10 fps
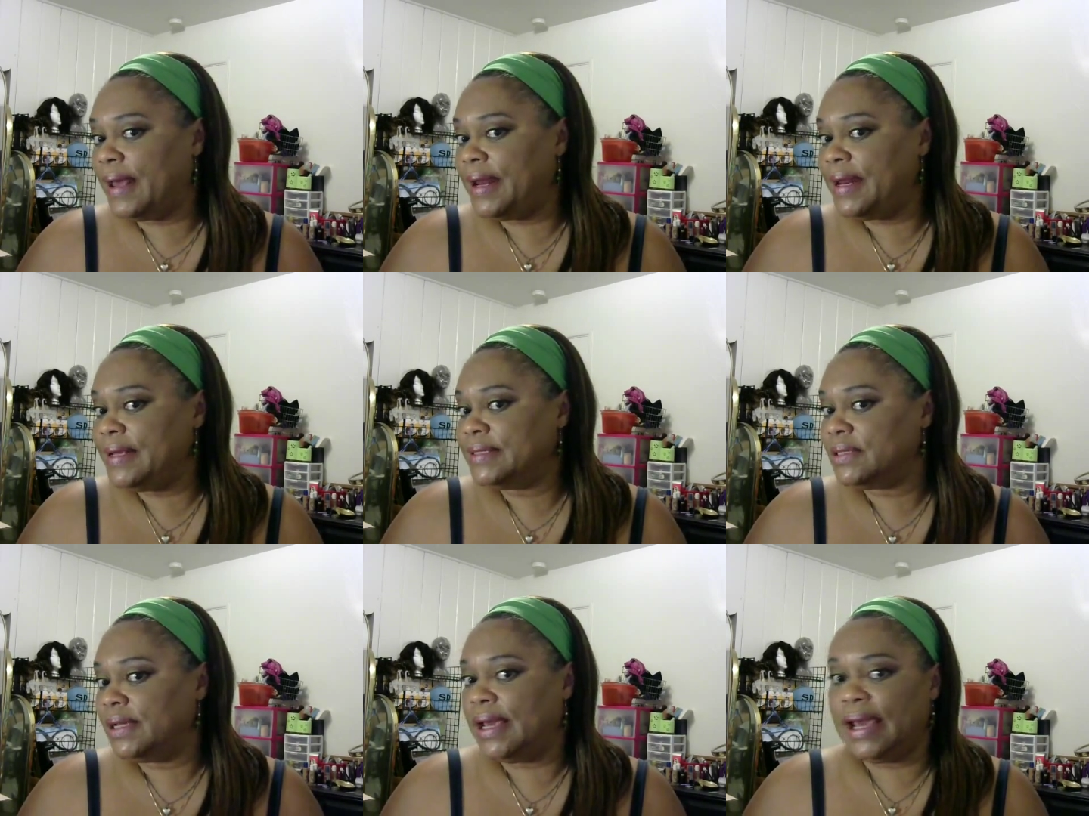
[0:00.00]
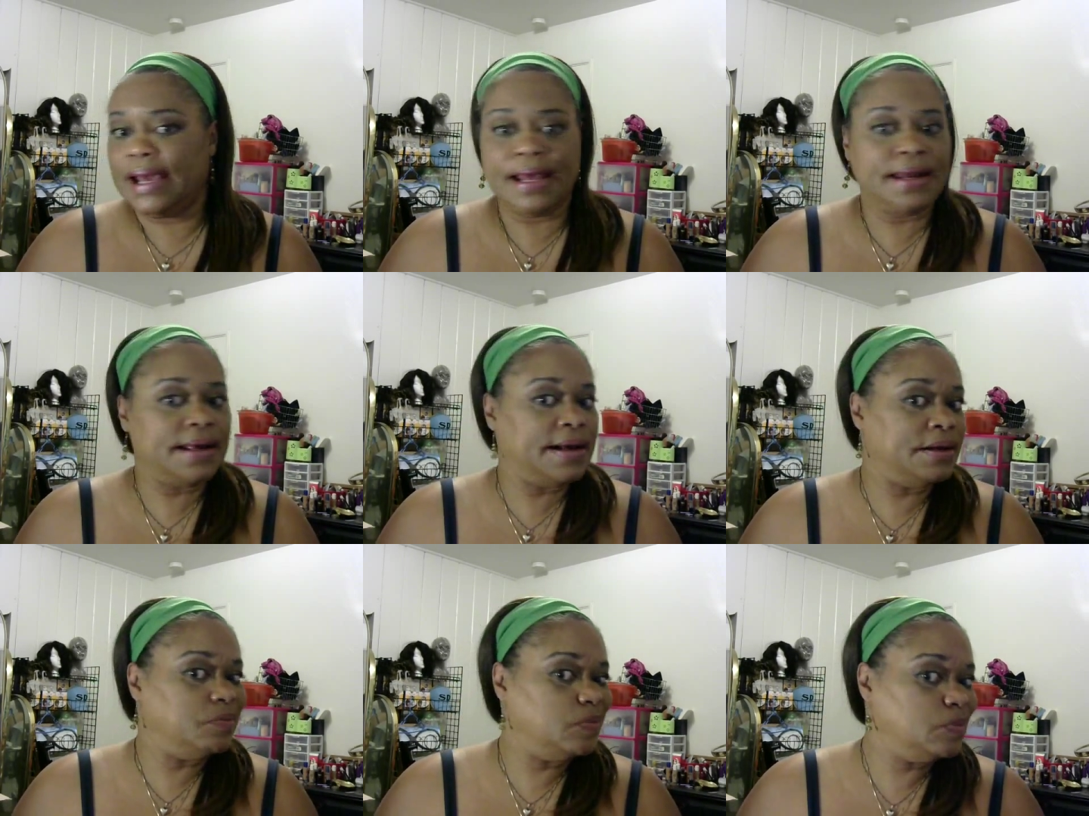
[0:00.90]
ladies. And...
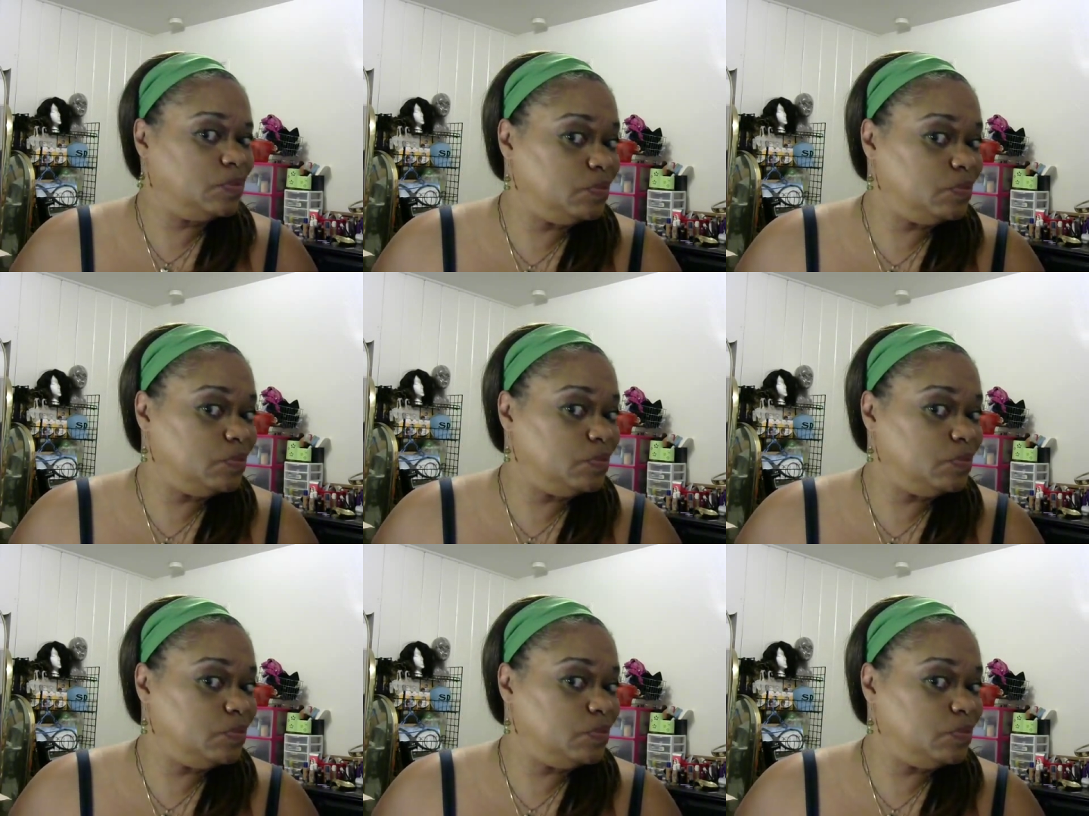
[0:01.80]
Um,